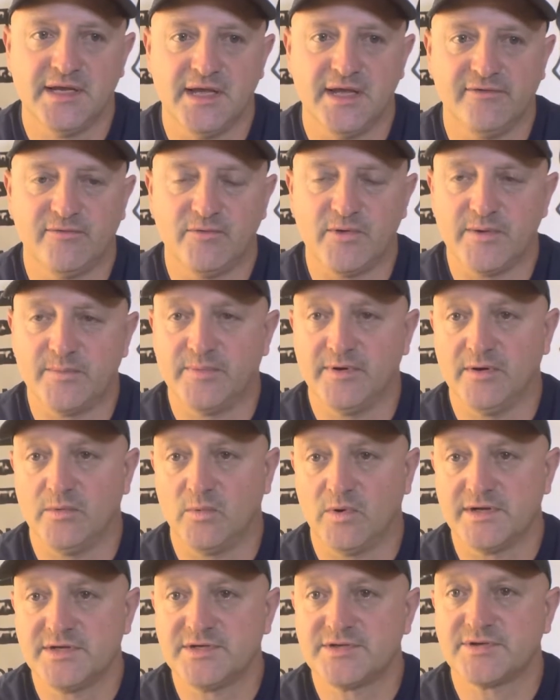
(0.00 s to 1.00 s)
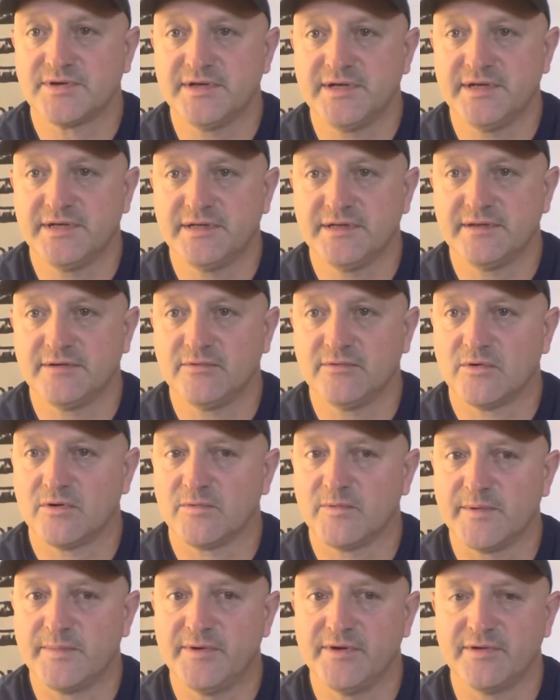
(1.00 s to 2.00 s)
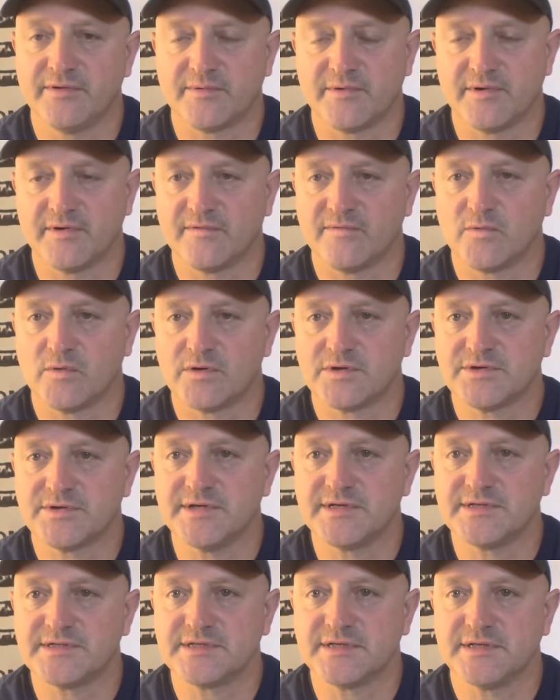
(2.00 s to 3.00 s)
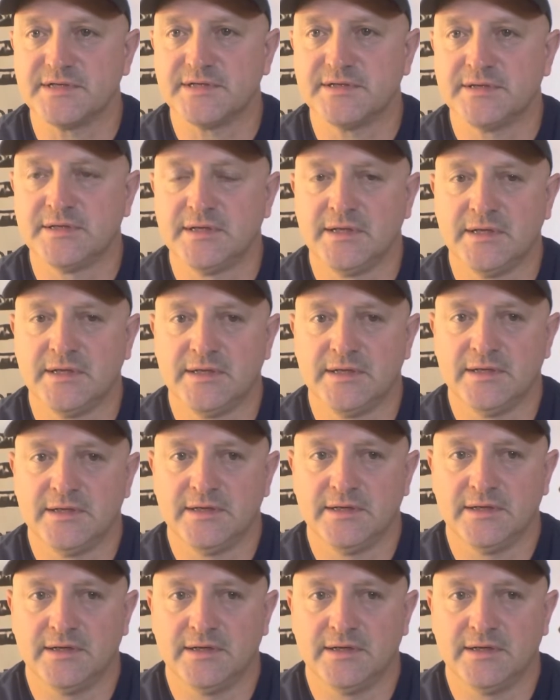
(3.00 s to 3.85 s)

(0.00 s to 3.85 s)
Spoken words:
if we put one tree in it or we put 3 or 4 trees in it.